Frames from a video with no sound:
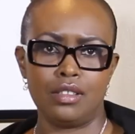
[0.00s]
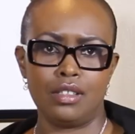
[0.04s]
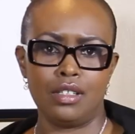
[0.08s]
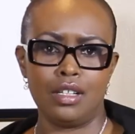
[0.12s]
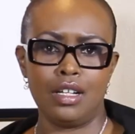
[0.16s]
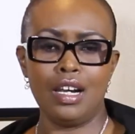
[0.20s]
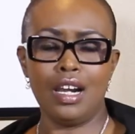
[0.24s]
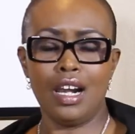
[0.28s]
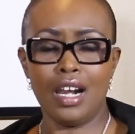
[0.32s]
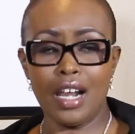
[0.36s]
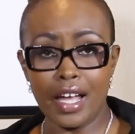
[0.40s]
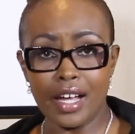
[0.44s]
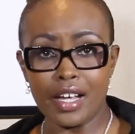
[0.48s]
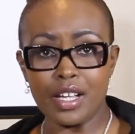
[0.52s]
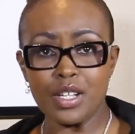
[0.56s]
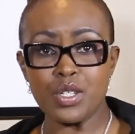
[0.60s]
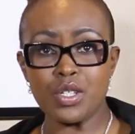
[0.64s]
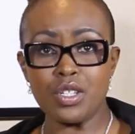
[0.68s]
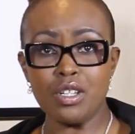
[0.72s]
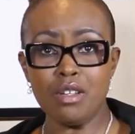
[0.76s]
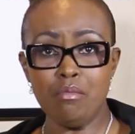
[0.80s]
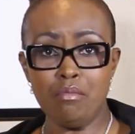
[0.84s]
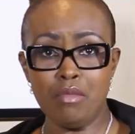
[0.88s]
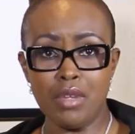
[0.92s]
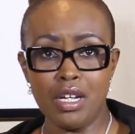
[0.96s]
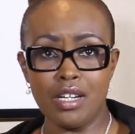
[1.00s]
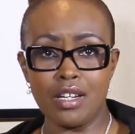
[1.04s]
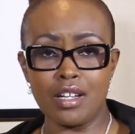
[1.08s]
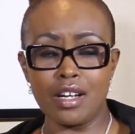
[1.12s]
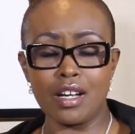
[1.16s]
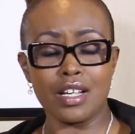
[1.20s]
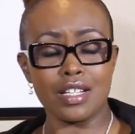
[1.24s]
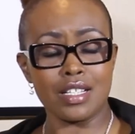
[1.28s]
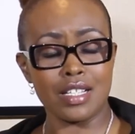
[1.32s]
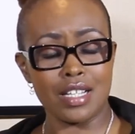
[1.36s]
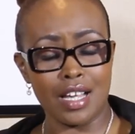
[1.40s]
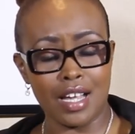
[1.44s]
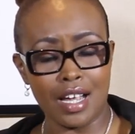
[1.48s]
Legacy media
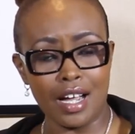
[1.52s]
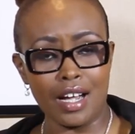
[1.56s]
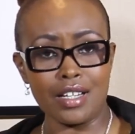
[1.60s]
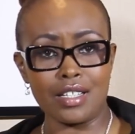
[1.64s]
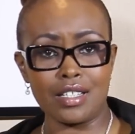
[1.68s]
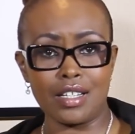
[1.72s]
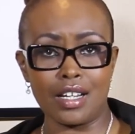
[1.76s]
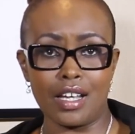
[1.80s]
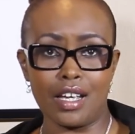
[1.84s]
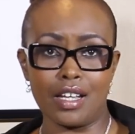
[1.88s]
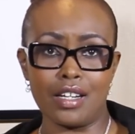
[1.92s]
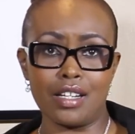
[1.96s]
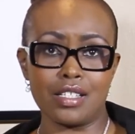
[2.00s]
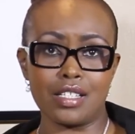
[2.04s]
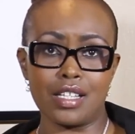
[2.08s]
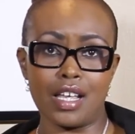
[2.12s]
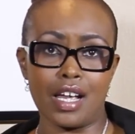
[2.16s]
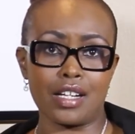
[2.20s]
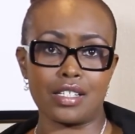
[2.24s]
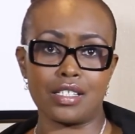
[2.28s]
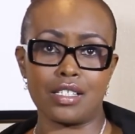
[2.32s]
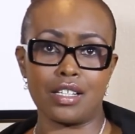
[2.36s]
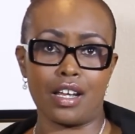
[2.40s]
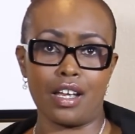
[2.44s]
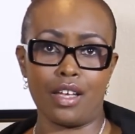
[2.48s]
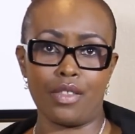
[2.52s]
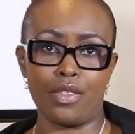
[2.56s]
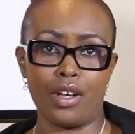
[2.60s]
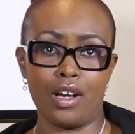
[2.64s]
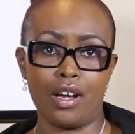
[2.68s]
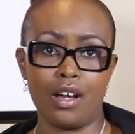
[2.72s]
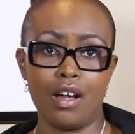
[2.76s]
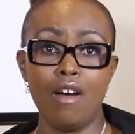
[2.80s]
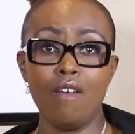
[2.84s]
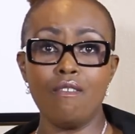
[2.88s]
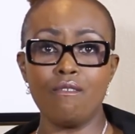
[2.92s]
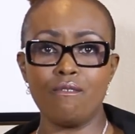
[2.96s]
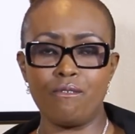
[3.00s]
has got to get its act together
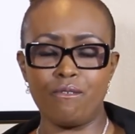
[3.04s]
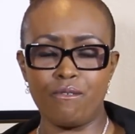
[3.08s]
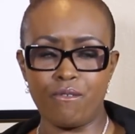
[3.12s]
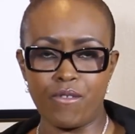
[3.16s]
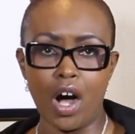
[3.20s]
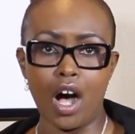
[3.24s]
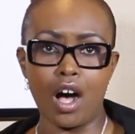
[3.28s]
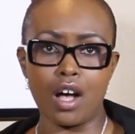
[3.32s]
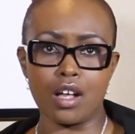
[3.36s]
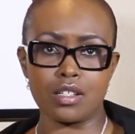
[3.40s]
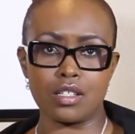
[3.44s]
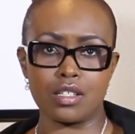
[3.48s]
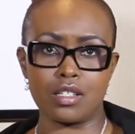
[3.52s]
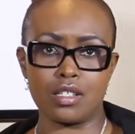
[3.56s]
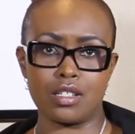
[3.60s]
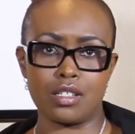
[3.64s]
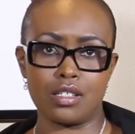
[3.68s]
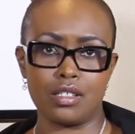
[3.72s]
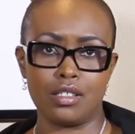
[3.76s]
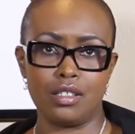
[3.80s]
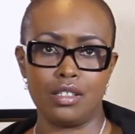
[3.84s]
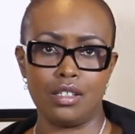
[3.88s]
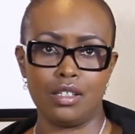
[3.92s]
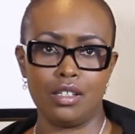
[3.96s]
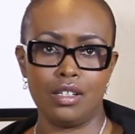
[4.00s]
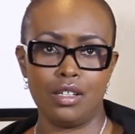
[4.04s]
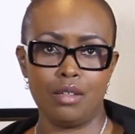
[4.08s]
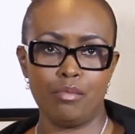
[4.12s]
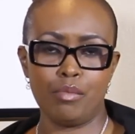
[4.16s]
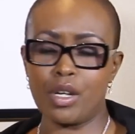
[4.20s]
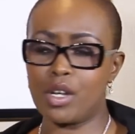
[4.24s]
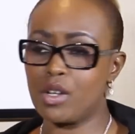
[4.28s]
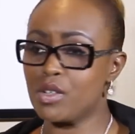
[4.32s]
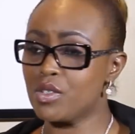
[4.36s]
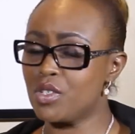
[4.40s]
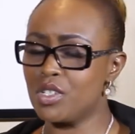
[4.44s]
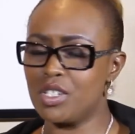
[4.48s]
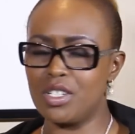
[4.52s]
fast,
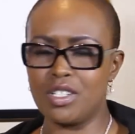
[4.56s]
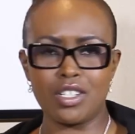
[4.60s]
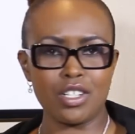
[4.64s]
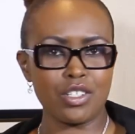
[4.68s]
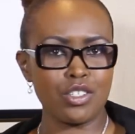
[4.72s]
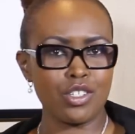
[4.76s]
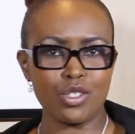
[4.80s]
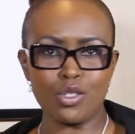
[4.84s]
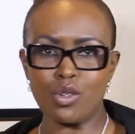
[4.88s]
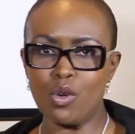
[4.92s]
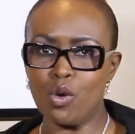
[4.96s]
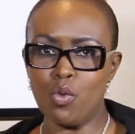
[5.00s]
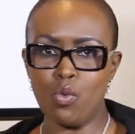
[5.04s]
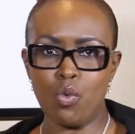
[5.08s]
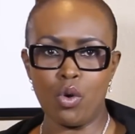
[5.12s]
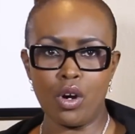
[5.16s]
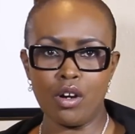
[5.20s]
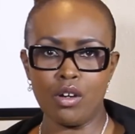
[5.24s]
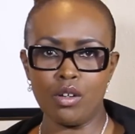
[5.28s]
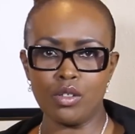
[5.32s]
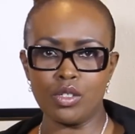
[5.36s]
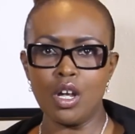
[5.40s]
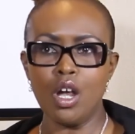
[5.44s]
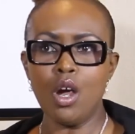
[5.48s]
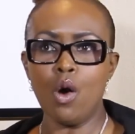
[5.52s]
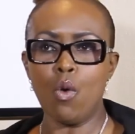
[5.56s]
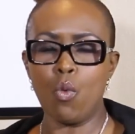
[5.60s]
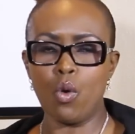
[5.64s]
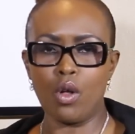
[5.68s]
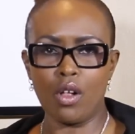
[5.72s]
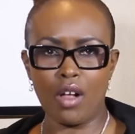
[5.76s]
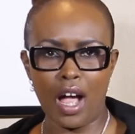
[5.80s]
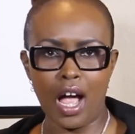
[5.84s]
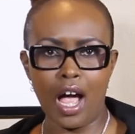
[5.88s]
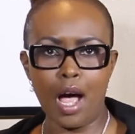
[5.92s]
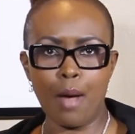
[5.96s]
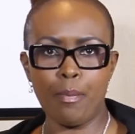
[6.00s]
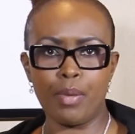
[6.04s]
because the digital world will
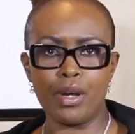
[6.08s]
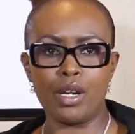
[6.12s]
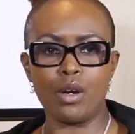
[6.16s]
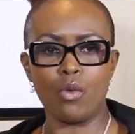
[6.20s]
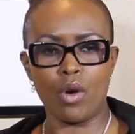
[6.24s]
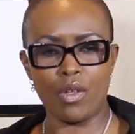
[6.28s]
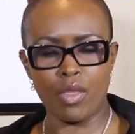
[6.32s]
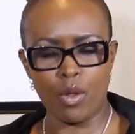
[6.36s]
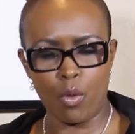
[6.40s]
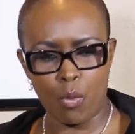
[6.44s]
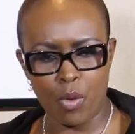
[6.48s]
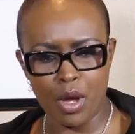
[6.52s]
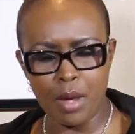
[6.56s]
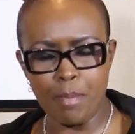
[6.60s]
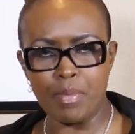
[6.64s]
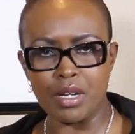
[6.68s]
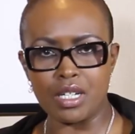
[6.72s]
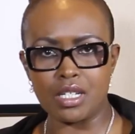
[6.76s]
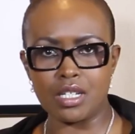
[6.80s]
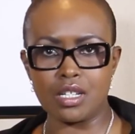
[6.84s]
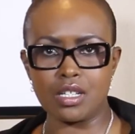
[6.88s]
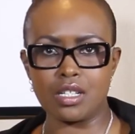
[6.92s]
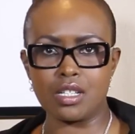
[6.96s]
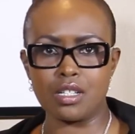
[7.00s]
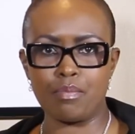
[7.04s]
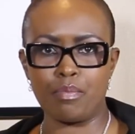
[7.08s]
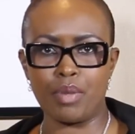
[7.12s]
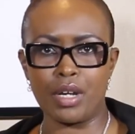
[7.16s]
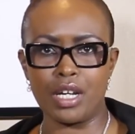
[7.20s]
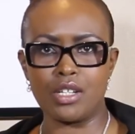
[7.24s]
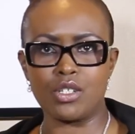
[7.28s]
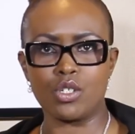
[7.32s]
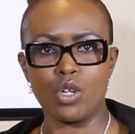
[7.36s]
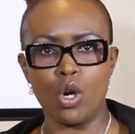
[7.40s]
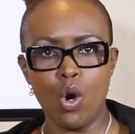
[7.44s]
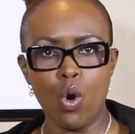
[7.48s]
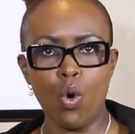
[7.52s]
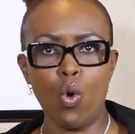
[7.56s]
happen whether we
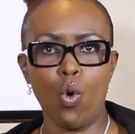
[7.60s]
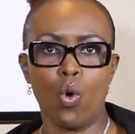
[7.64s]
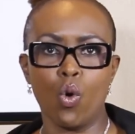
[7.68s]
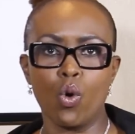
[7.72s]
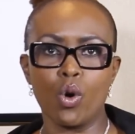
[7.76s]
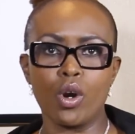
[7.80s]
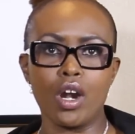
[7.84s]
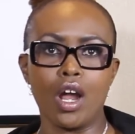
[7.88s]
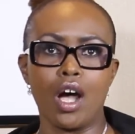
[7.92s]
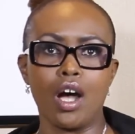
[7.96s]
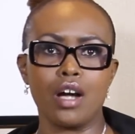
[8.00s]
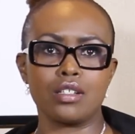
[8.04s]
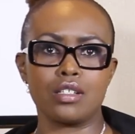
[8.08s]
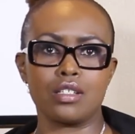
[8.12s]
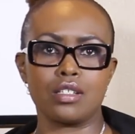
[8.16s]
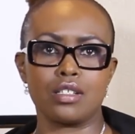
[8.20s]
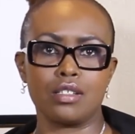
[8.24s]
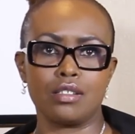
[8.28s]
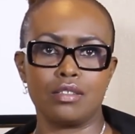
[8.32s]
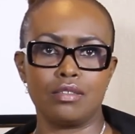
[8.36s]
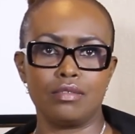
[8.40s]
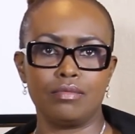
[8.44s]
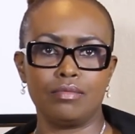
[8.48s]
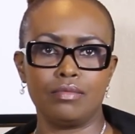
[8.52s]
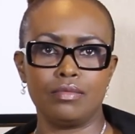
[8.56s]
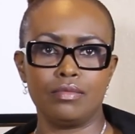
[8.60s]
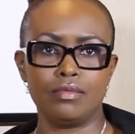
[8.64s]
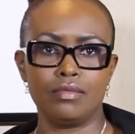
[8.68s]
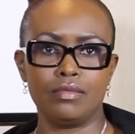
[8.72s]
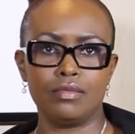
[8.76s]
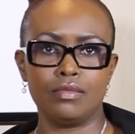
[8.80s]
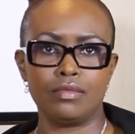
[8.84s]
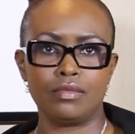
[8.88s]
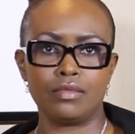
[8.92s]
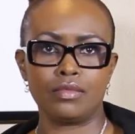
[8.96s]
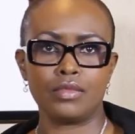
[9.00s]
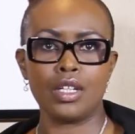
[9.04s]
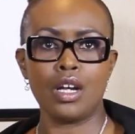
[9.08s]
participate or not.
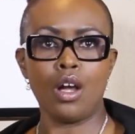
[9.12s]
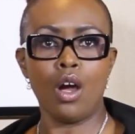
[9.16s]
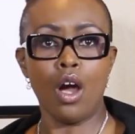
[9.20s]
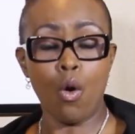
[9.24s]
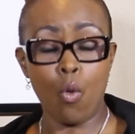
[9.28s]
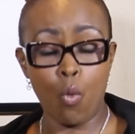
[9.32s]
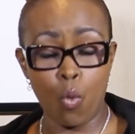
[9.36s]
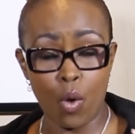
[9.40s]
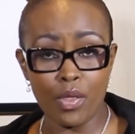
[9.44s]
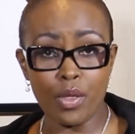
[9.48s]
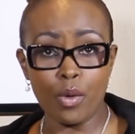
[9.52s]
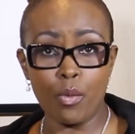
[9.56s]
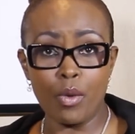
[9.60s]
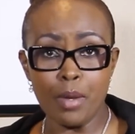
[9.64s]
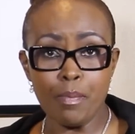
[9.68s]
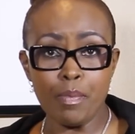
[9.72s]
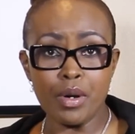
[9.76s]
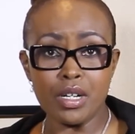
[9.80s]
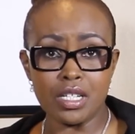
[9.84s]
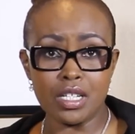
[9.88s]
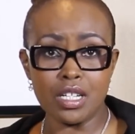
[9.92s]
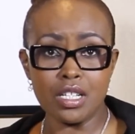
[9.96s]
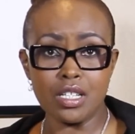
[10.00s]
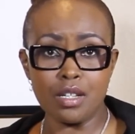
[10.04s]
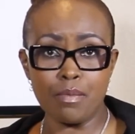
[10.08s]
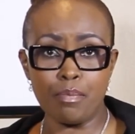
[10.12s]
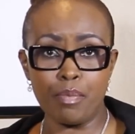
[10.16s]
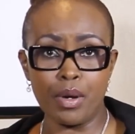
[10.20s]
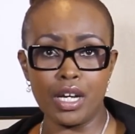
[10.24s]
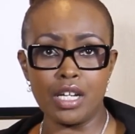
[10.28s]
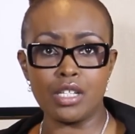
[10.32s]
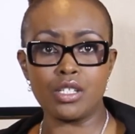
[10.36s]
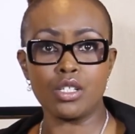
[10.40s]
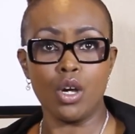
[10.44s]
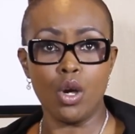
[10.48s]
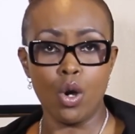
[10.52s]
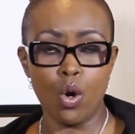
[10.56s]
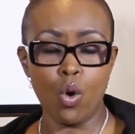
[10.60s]
Whether we
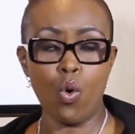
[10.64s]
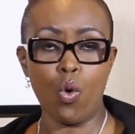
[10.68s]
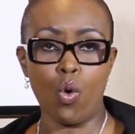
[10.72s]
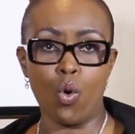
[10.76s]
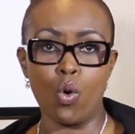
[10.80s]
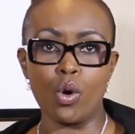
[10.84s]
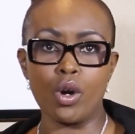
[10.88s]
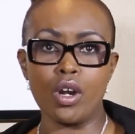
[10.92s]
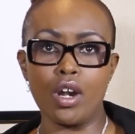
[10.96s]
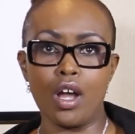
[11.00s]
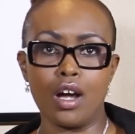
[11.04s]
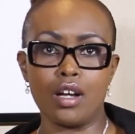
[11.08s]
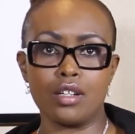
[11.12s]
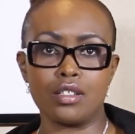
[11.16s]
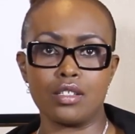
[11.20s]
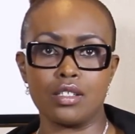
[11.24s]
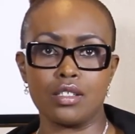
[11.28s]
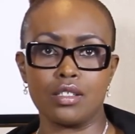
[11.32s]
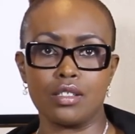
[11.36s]
participate or not.